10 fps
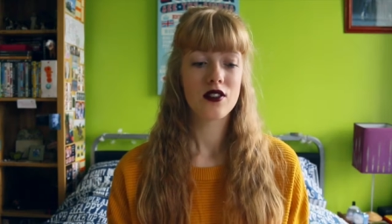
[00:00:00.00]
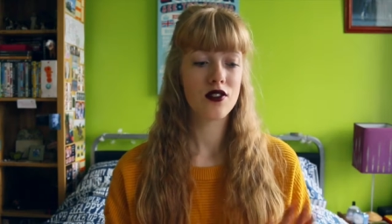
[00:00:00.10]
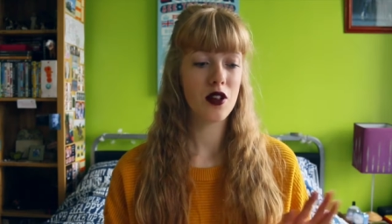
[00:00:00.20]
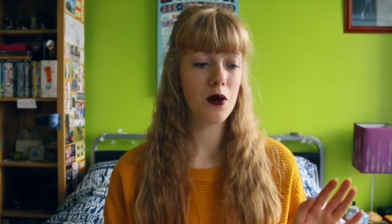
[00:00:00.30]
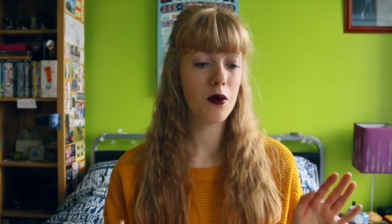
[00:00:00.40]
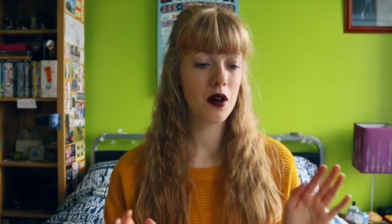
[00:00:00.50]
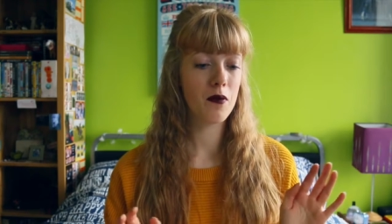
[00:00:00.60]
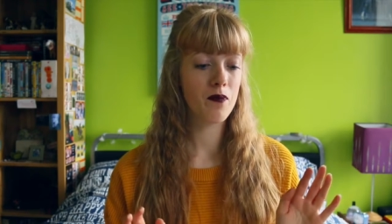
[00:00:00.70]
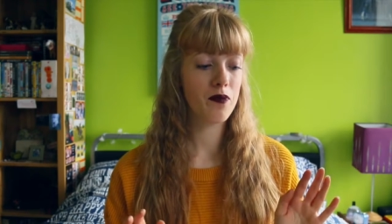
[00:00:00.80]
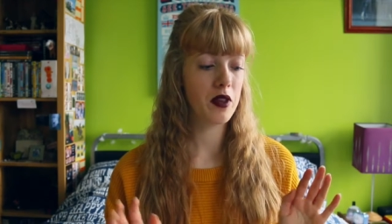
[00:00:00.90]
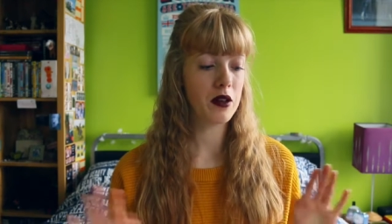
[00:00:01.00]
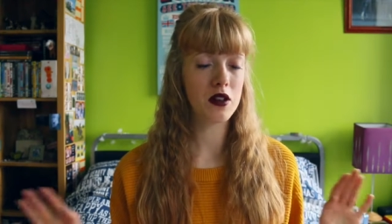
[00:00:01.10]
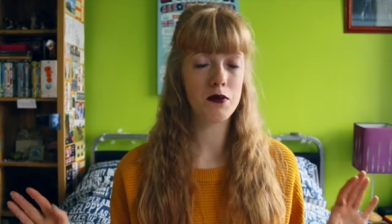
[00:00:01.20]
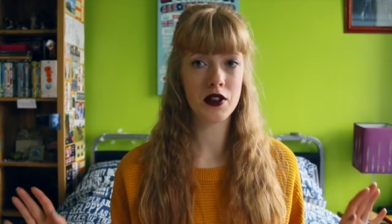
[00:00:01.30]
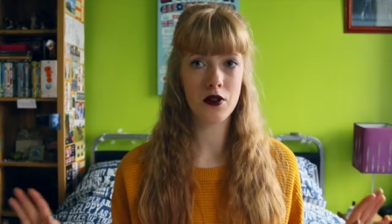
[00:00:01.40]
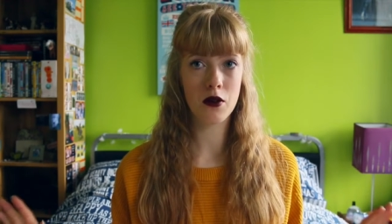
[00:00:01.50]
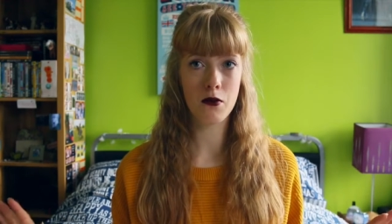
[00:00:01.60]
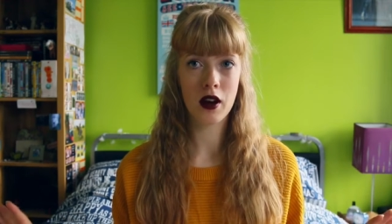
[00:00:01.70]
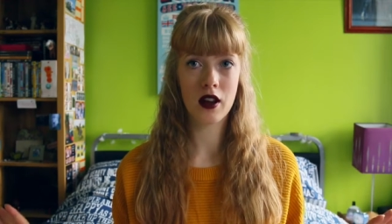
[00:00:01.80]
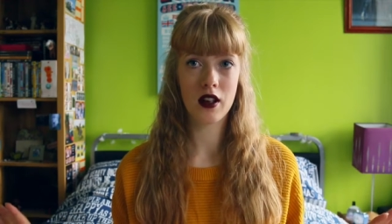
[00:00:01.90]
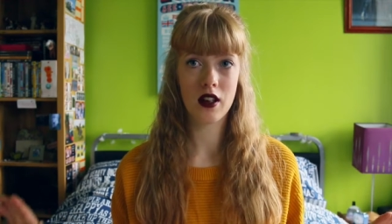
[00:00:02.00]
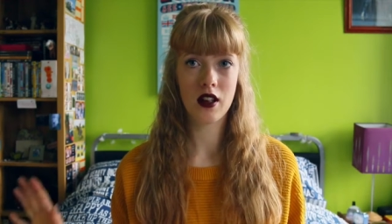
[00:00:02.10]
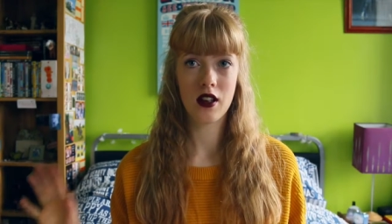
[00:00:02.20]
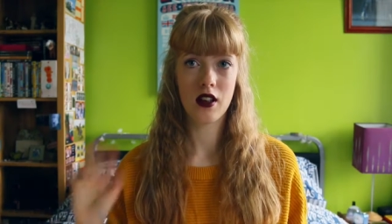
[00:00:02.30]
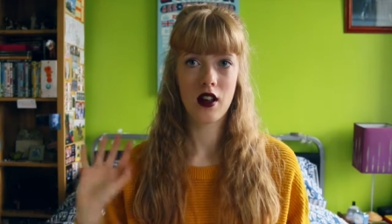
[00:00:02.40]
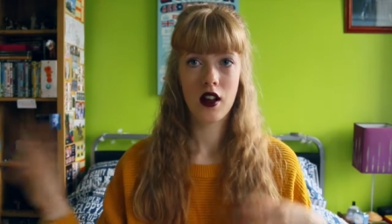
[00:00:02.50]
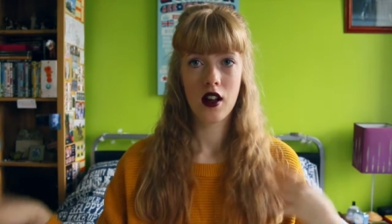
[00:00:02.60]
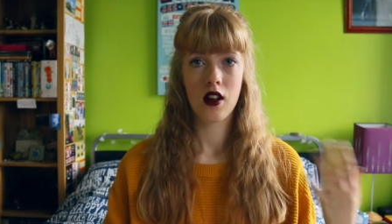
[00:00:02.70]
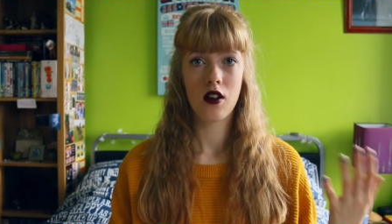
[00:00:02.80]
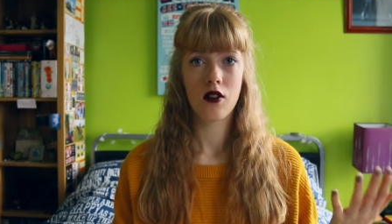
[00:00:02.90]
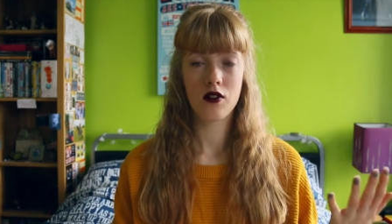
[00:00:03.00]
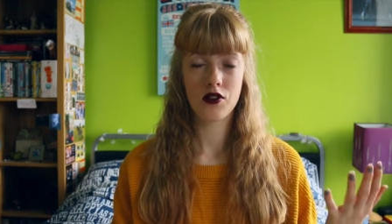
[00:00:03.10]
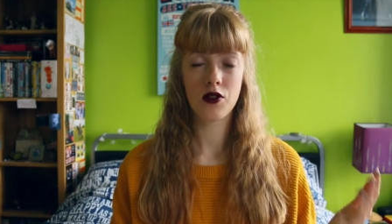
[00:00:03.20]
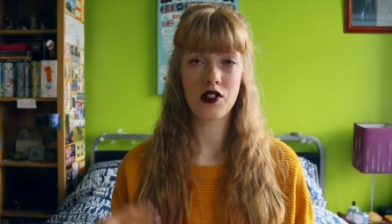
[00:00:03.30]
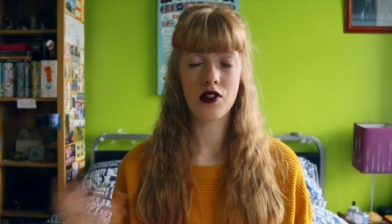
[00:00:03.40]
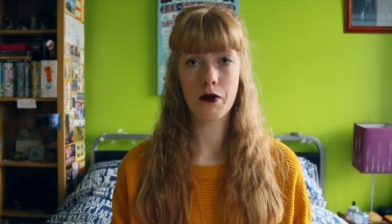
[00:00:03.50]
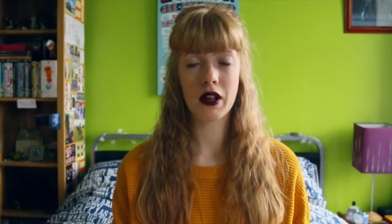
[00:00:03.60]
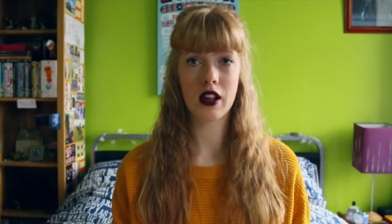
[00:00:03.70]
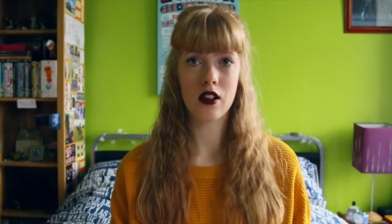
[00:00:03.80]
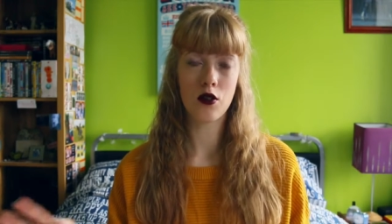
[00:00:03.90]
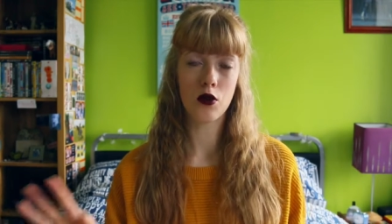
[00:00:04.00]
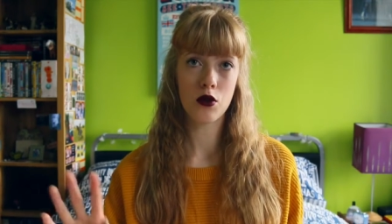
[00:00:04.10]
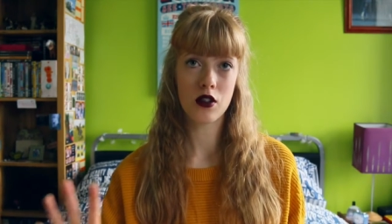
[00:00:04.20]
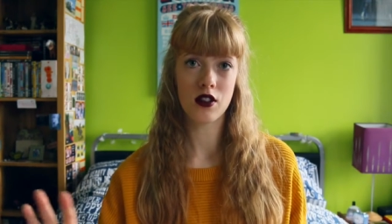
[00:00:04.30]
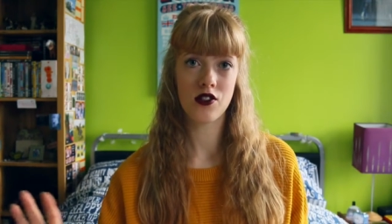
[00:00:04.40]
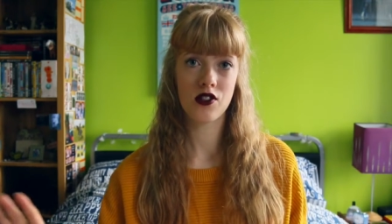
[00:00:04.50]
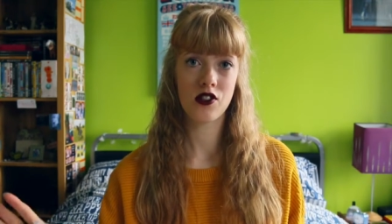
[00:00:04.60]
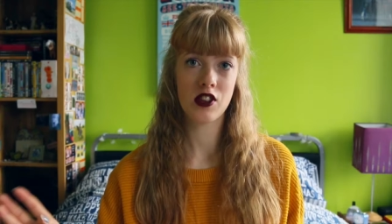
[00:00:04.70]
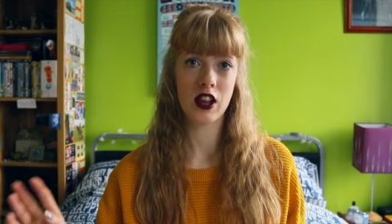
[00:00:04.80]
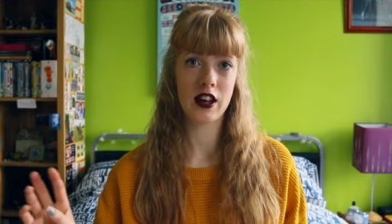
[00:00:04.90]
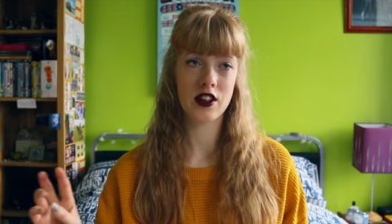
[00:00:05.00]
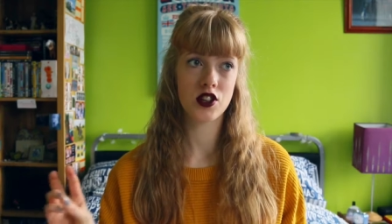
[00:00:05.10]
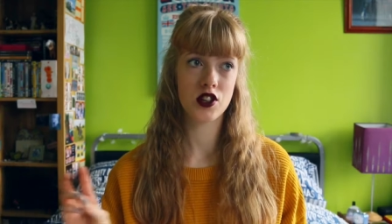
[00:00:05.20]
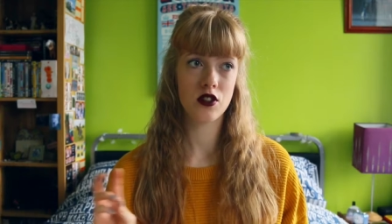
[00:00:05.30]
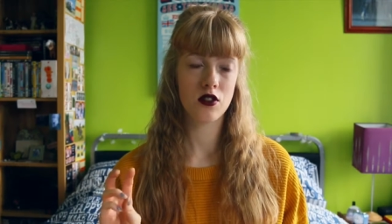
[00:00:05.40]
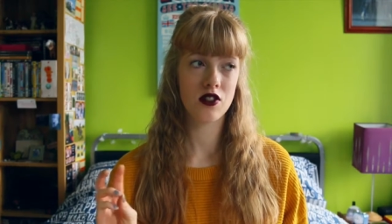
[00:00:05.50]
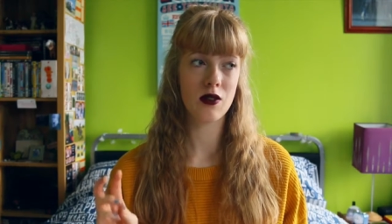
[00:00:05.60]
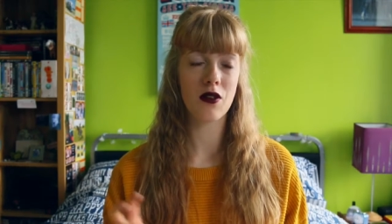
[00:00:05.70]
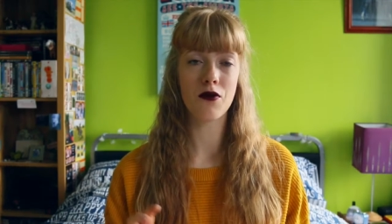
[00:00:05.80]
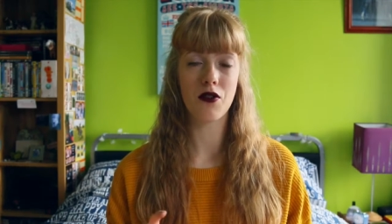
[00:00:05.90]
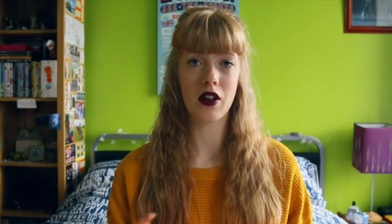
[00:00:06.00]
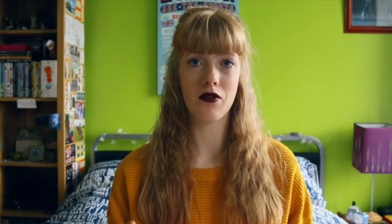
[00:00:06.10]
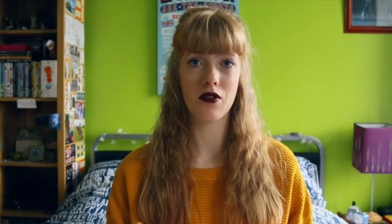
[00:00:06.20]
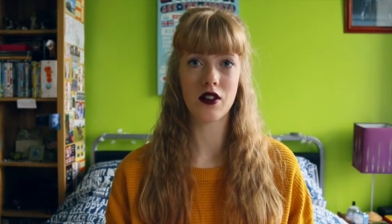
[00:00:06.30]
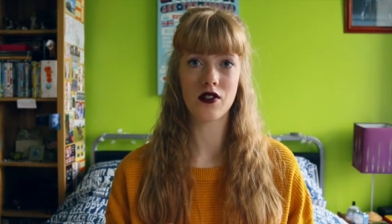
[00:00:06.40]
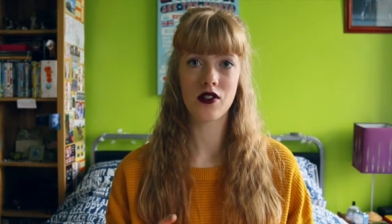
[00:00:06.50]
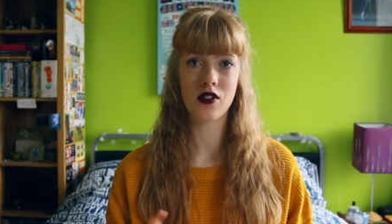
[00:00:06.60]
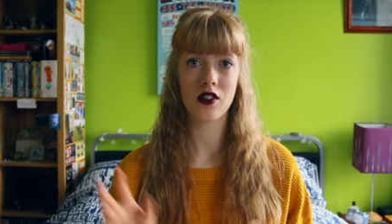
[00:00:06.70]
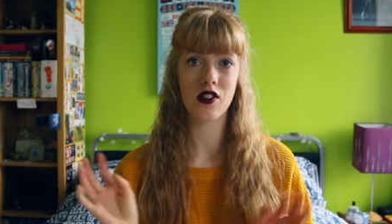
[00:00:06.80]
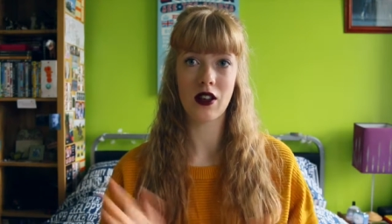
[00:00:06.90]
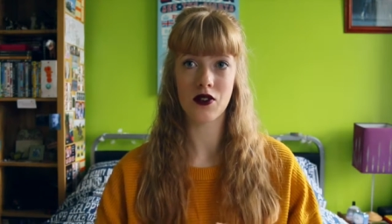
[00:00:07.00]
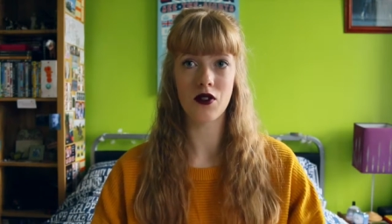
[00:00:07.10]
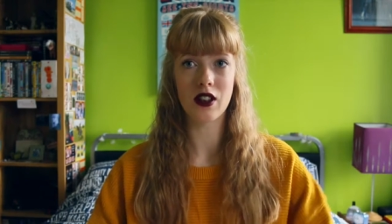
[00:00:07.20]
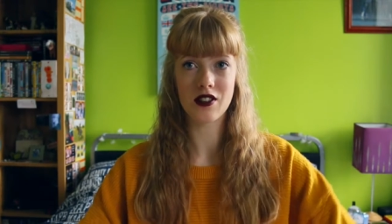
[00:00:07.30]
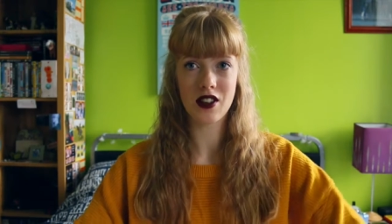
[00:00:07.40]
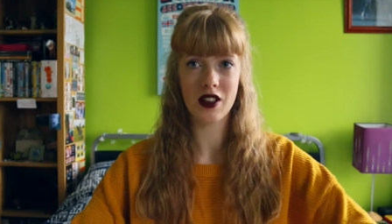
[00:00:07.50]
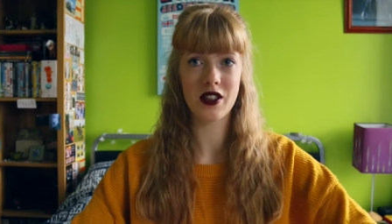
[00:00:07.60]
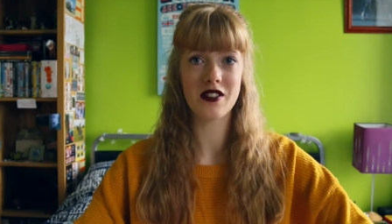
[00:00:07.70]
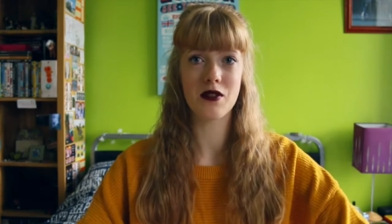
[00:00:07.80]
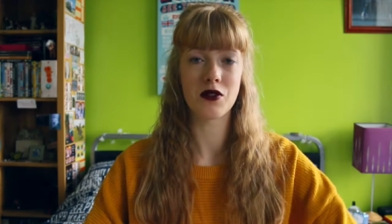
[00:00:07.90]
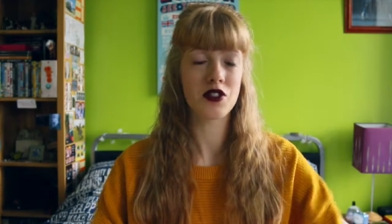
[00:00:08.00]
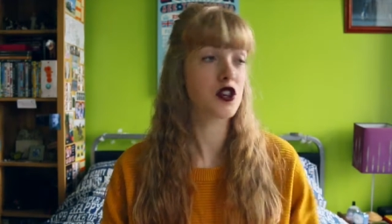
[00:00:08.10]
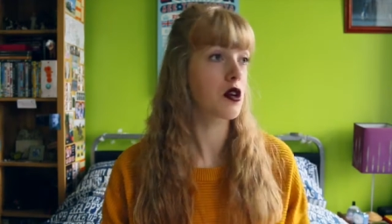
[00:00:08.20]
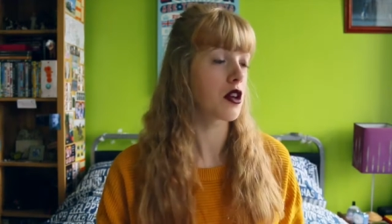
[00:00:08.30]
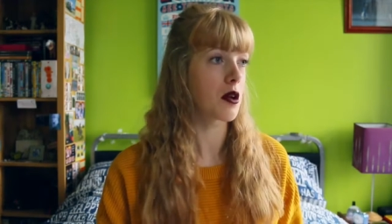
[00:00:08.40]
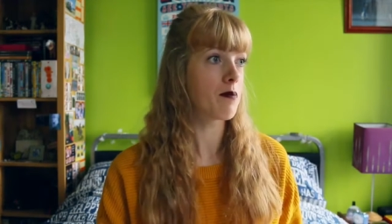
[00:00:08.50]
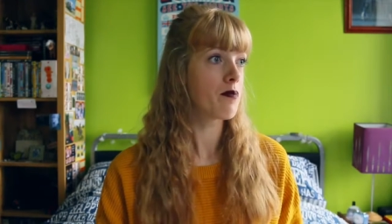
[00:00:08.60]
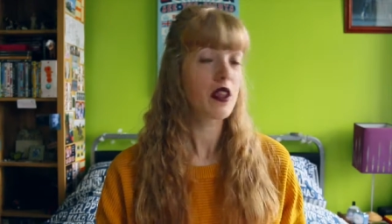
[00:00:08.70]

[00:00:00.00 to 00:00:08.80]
So I'm going to be doing so this will be like an August/September favourites because I have some really exciting things I want to show you.